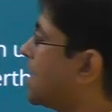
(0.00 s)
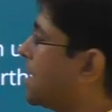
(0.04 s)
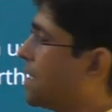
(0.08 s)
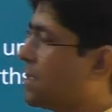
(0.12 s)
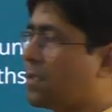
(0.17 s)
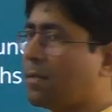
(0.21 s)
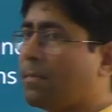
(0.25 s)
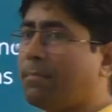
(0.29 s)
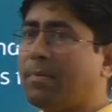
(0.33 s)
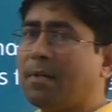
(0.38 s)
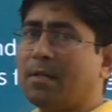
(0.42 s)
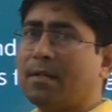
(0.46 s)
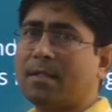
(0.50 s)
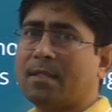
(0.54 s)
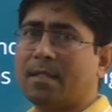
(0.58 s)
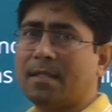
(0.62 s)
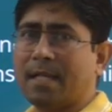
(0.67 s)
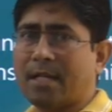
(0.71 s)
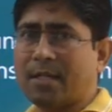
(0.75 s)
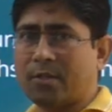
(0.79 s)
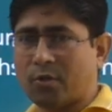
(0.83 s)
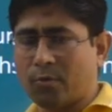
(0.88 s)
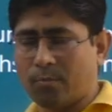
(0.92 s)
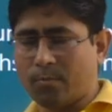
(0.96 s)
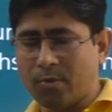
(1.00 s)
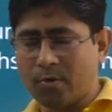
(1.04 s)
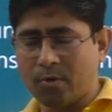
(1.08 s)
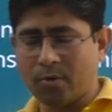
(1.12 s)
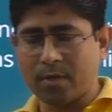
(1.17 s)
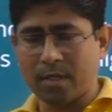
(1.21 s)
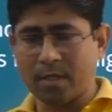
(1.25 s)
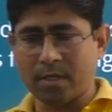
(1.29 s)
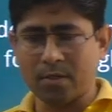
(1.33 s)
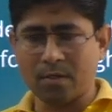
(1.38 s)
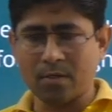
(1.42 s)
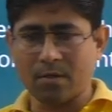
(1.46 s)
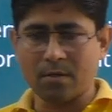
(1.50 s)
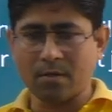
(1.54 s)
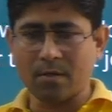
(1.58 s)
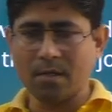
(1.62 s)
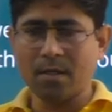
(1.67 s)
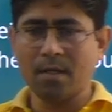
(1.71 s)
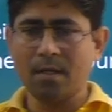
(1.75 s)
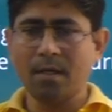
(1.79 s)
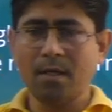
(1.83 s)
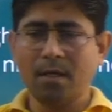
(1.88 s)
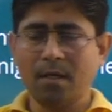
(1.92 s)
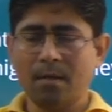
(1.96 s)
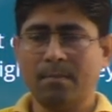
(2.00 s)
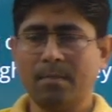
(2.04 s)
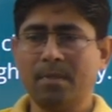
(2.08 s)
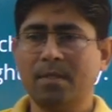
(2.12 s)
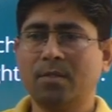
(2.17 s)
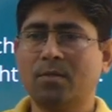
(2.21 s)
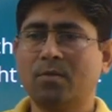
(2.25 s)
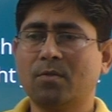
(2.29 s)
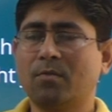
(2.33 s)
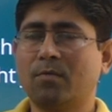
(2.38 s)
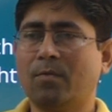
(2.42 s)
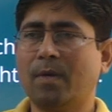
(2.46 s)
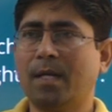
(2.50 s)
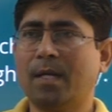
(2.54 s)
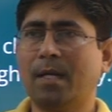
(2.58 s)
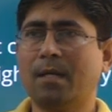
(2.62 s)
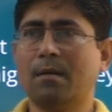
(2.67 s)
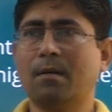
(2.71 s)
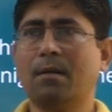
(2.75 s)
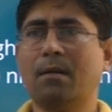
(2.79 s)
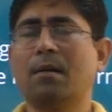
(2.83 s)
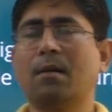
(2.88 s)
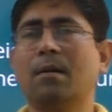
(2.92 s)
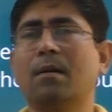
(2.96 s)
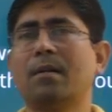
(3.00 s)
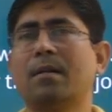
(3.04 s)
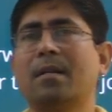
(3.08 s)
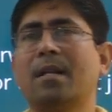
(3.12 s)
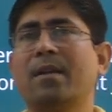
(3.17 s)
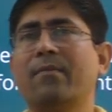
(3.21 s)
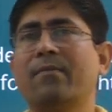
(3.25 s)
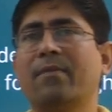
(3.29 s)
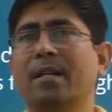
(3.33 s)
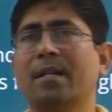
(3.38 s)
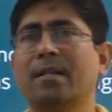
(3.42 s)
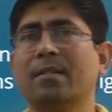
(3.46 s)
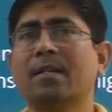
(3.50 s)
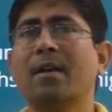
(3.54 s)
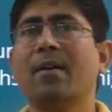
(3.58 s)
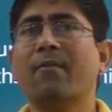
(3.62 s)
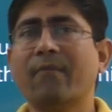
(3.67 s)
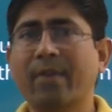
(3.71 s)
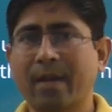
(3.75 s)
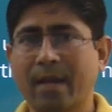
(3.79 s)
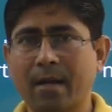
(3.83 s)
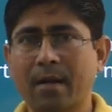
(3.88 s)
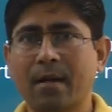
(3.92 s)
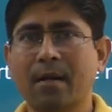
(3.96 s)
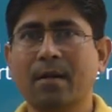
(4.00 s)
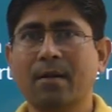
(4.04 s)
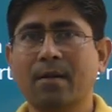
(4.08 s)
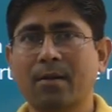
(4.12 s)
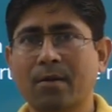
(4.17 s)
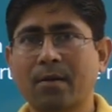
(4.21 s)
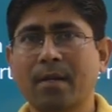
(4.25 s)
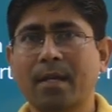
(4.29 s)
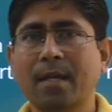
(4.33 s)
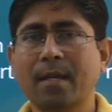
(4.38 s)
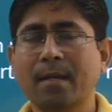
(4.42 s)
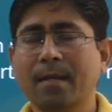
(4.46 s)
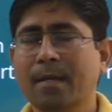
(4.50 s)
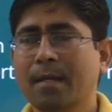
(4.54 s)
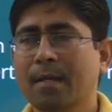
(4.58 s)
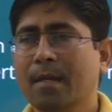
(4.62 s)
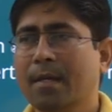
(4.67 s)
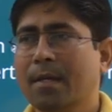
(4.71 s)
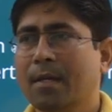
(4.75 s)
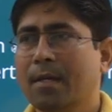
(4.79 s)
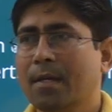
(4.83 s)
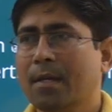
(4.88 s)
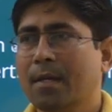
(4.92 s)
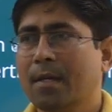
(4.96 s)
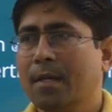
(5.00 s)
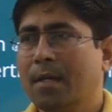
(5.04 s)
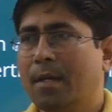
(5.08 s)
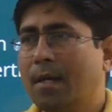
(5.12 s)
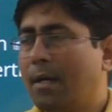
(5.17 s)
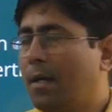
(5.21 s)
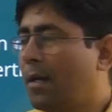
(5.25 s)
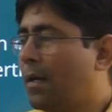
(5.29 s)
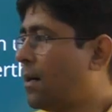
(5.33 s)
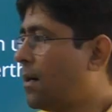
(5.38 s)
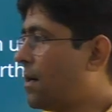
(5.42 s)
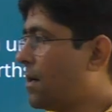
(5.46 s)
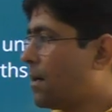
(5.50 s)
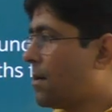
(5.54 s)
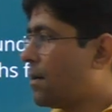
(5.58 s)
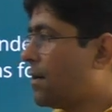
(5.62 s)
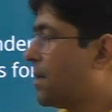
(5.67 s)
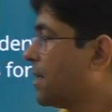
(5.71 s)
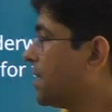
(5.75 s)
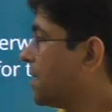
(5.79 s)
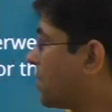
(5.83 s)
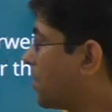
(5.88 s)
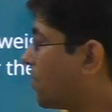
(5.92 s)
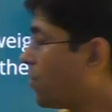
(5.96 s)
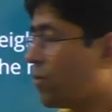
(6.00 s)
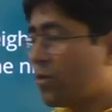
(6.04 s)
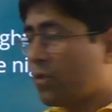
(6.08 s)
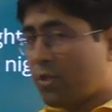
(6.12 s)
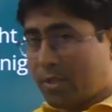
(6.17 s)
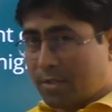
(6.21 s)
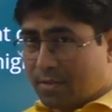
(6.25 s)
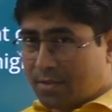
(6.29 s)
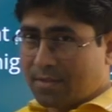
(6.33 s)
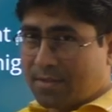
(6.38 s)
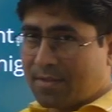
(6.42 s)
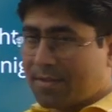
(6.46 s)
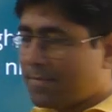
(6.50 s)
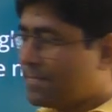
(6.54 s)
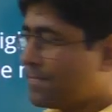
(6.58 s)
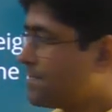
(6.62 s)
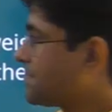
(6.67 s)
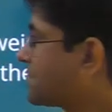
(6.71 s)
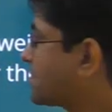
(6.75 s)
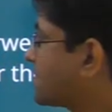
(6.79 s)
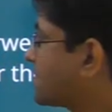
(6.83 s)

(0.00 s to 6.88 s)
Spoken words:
there is a berth that you book in your, means while traveling somewhere. Okay, in the coaches.